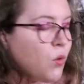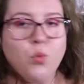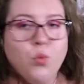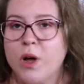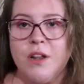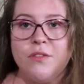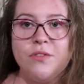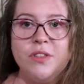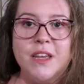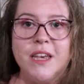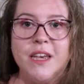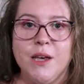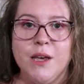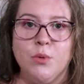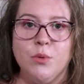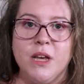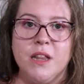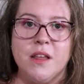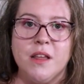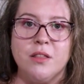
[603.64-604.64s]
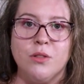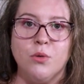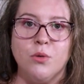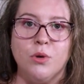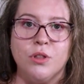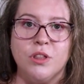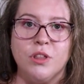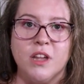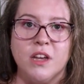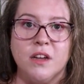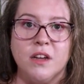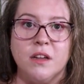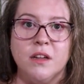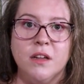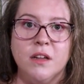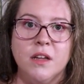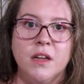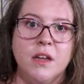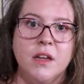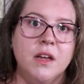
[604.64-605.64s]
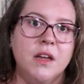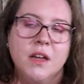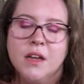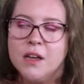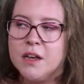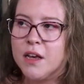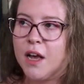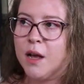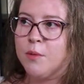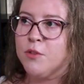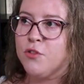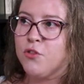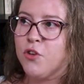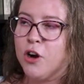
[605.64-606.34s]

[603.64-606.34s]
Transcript: one of the iwi that the author comes